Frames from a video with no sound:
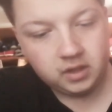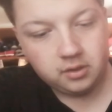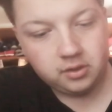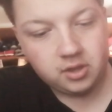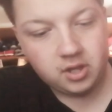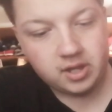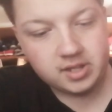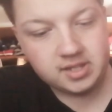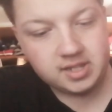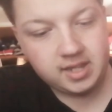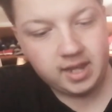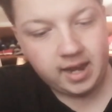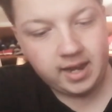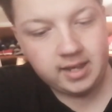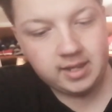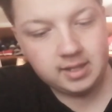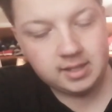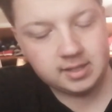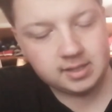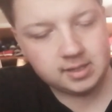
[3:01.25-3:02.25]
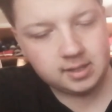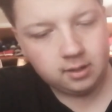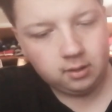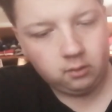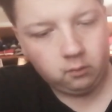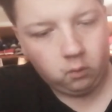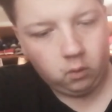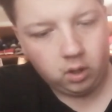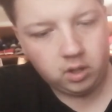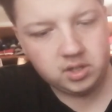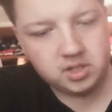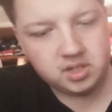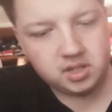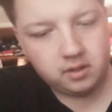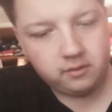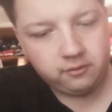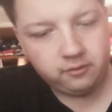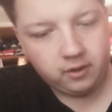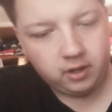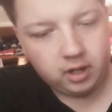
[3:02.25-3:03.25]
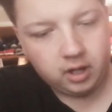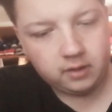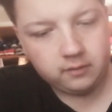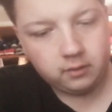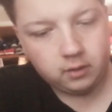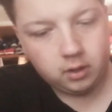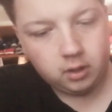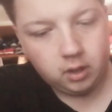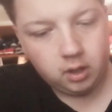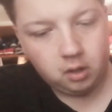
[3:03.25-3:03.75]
38, 125,